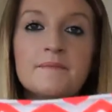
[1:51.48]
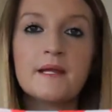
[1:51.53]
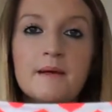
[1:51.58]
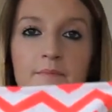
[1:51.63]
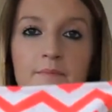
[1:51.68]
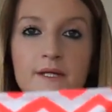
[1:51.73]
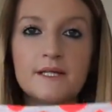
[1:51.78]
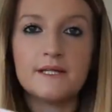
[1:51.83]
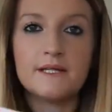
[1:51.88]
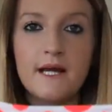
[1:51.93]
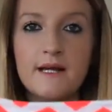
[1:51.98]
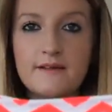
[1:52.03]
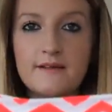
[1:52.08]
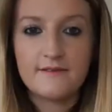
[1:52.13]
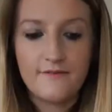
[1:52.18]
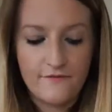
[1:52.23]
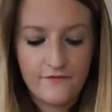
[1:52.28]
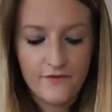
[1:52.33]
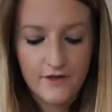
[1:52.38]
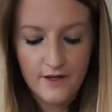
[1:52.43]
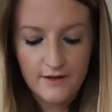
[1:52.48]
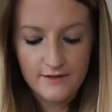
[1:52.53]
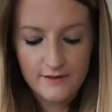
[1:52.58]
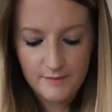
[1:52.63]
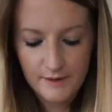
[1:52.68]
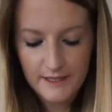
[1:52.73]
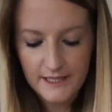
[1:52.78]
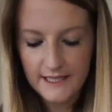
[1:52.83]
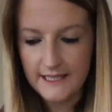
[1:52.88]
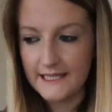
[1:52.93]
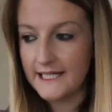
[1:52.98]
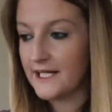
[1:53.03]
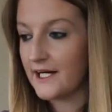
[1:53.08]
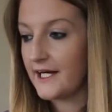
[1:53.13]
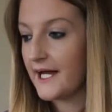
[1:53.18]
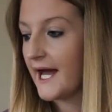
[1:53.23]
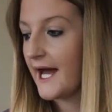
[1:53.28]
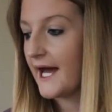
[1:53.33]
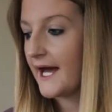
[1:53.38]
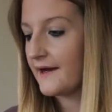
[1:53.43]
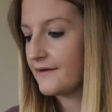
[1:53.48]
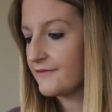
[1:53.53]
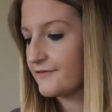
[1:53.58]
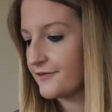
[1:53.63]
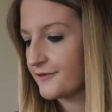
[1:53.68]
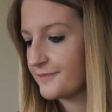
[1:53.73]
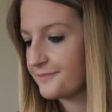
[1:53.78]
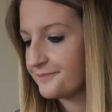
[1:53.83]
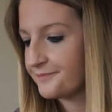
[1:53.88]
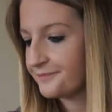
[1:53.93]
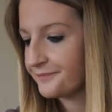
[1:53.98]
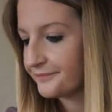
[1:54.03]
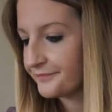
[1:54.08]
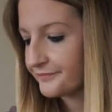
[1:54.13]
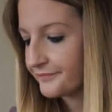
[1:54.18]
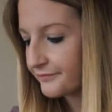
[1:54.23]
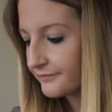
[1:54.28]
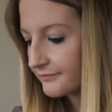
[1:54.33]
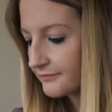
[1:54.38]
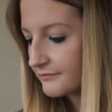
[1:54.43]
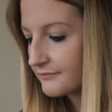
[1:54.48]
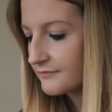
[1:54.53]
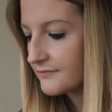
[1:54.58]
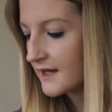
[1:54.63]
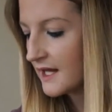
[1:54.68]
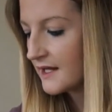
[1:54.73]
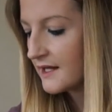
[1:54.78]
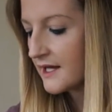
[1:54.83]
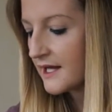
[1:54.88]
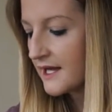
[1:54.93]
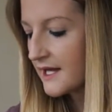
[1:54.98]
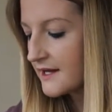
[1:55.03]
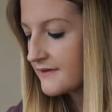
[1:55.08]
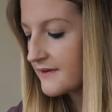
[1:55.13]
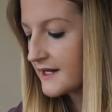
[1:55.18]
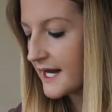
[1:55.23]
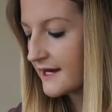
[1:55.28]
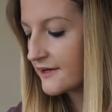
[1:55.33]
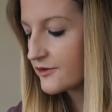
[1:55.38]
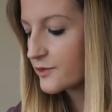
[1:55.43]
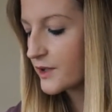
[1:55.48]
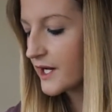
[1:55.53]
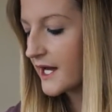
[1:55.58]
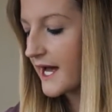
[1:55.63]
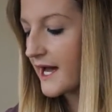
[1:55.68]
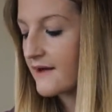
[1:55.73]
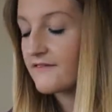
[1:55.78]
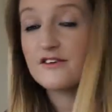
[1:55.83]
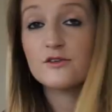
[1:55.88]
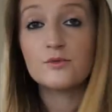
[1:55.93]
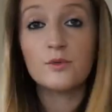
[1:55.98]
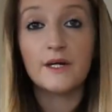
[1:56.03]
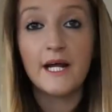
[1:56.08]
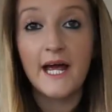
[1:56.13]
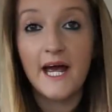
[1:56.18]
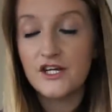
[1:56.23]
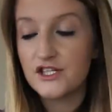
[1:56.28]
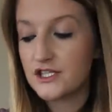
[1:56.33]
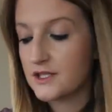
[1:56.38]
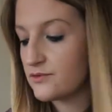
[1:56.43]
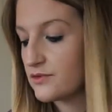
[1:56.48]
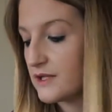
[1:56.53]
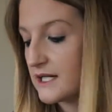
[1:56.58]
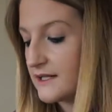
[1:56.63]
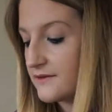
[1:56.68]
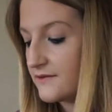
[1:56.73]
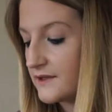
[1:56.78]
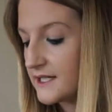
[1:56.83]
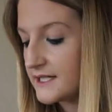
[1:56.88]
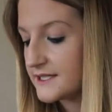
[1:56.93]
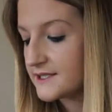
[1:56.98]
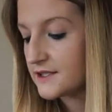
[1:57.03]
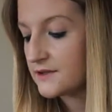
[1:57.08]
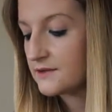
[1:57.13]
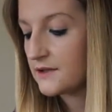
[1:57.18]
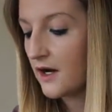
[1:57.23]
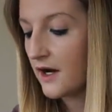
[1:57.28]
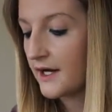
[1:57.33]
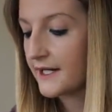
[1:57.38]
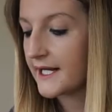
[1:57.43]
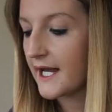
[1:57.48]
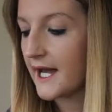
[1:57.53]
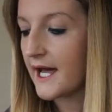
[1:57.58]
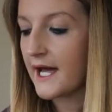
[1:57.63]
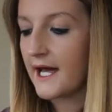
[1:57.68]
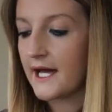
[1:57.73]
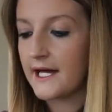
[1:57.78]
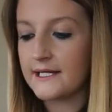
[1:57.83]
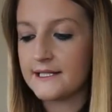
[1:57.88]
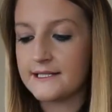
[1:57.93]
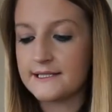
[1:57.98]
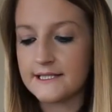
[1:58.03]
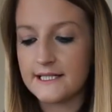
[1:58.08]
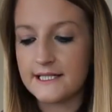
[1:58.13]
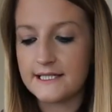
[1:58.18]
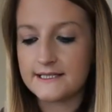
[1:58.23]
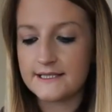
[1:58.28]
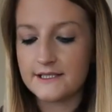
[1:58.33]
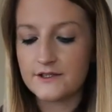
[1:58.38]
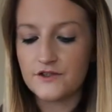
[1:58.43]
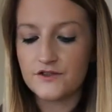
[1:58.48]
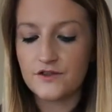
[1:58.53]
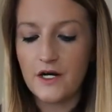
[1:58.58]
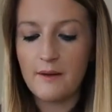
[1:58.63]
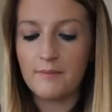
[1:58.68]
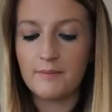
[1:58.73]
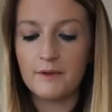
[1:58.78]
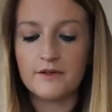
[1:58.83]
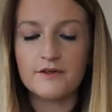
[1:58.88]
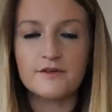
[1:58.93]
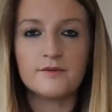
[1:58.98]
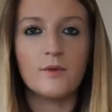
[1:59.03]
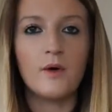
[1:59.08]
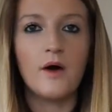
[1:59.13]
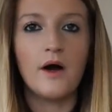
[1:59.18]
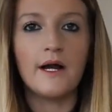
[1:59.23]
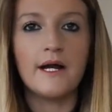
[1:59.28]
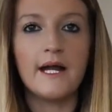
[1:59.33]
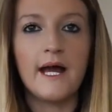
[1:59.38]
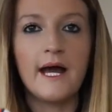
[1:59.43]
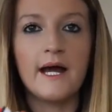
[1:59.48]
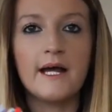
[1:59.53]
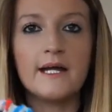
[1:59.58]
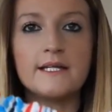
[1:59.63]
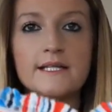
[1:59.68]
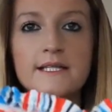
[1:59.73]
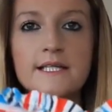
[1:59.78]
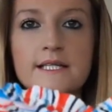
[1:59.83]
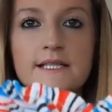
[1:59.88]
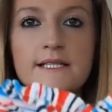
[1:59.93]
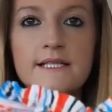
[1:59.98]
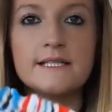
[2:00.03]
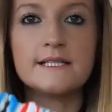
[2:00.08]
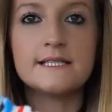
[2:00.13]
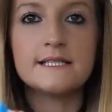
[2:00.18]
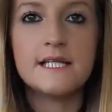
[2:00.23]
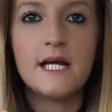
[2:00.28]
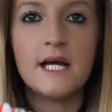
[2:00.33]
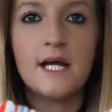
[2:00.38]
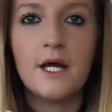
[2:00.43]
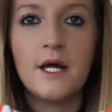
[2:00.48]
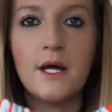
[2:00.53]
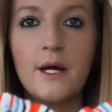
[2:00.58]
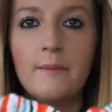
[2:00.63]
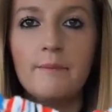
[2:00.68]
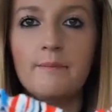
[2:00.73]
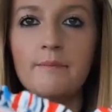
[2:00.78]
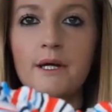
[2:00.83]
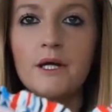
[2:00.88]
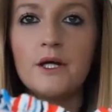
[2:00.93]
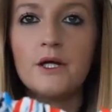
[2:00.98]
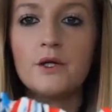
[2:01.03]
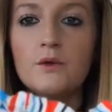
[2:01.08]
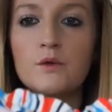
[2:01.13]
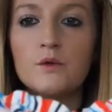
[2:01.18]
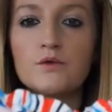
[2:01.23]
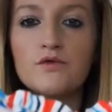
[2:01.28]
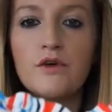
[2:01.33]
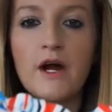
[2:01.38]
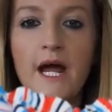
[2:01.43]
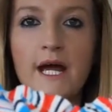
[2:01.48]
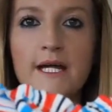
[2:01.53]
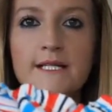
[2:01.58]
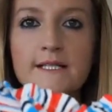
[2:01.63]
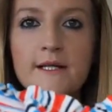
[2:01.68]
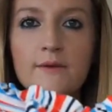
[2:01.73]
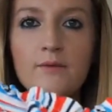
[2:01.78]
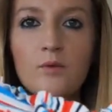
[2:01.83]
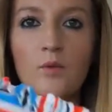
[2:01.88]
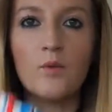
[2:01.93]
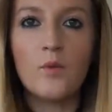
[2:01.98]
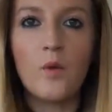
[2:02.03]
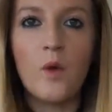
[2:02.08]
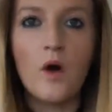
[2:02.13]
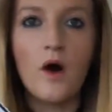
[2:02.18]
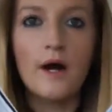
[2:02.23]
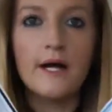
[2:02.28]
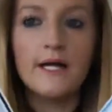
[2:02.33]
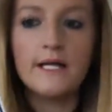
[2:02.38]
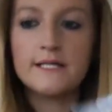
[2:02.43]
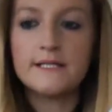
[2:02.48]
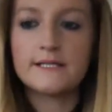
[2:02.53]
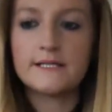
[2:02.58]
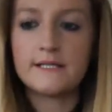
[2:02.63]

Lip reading: But that's the first bikini I have. The next one I have is one I actually really, really do like, and it's a strapless one, and it is blue, red, and white,